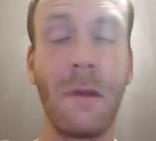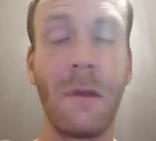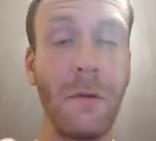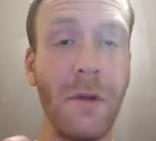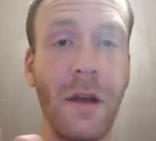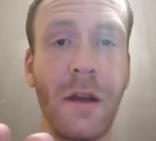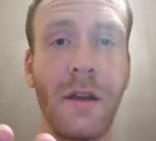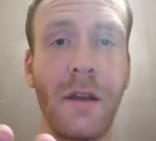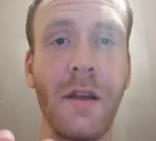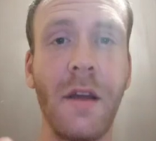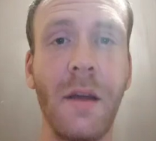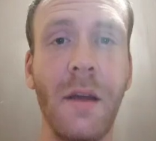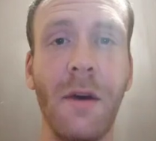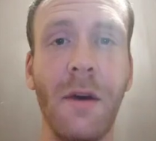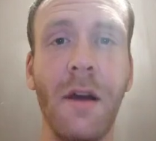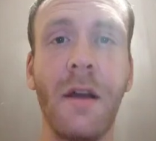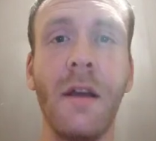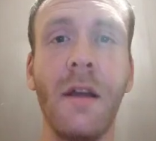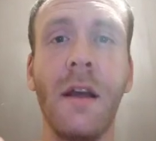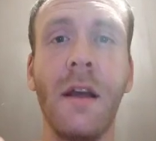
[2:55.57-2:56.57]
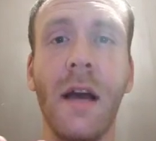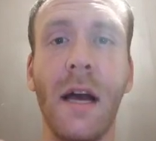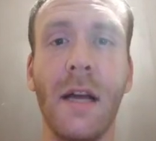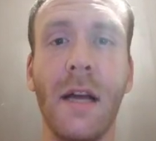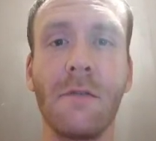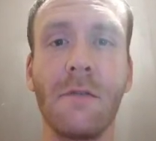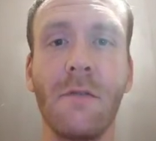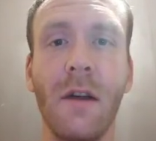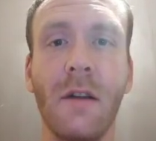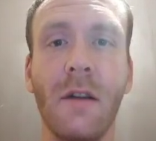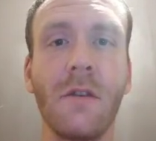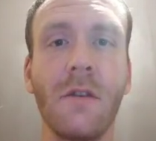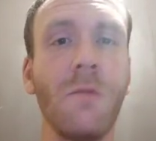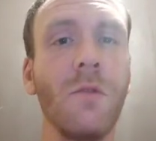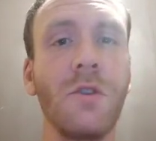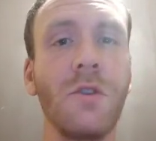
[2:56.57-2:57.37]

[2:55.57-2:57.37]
Mount Akiyama as ranked.